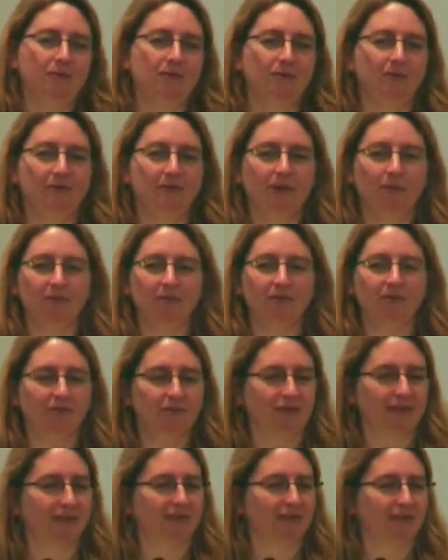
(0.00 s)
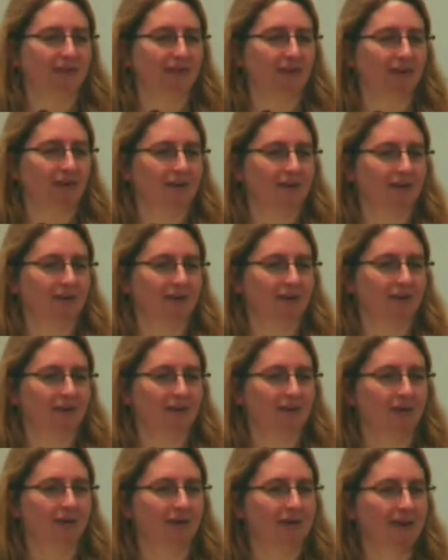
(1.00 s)
Same with your science data.
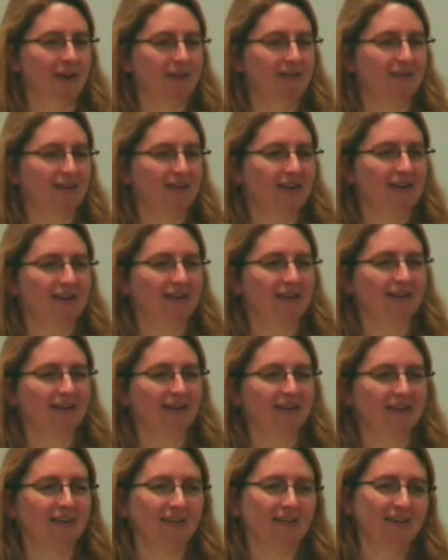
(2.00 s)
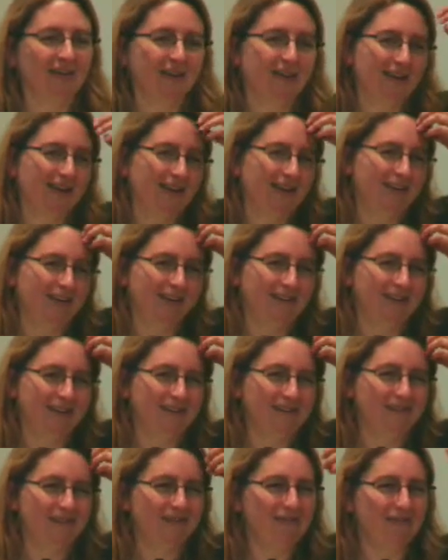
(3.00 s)
I have a data set, and
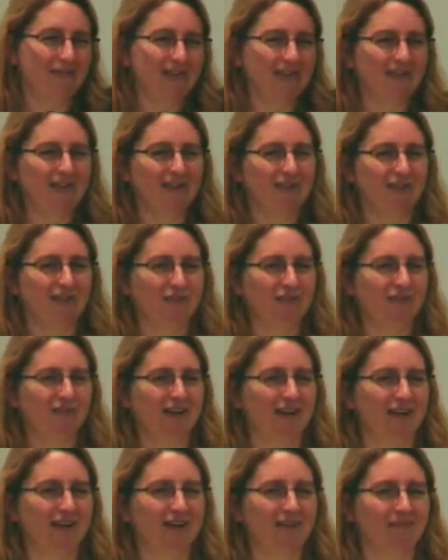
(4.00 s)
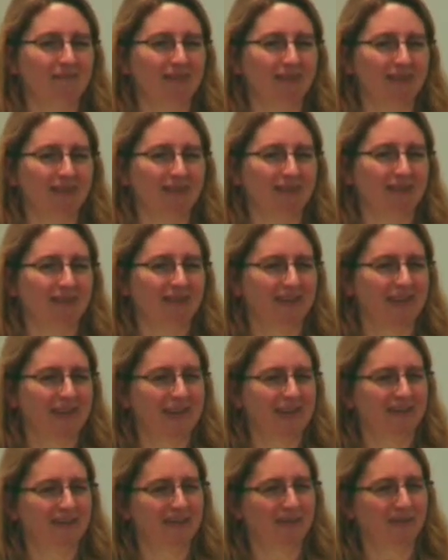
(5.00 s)
if it takes too long, I'm going to say,
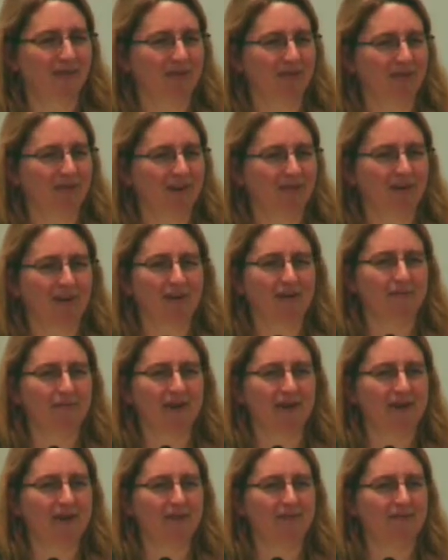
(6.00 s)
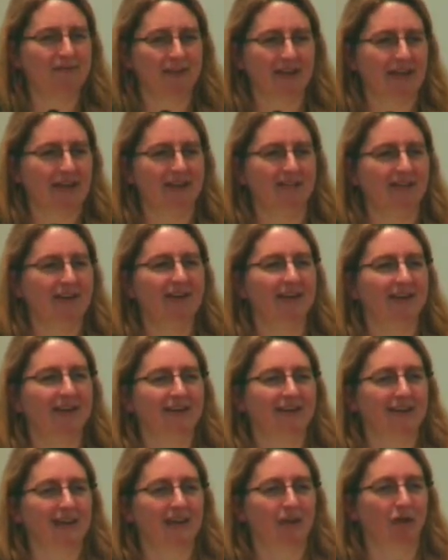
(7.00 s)
hey, something's not right here, but I don't really have any
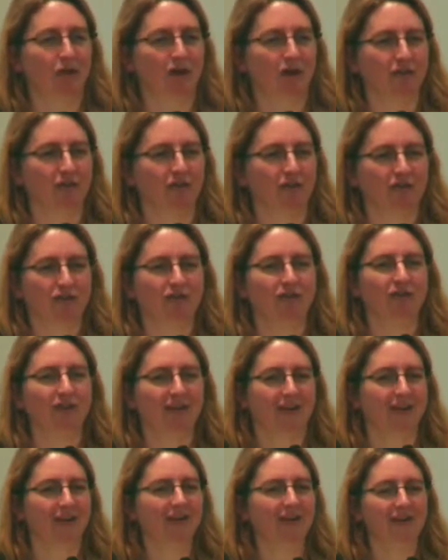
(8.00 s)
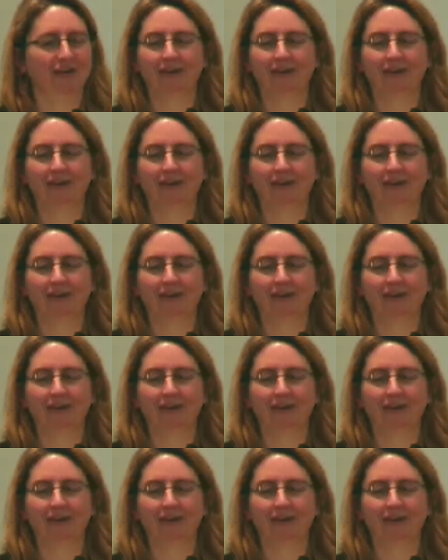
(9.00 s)
idea how long this should take.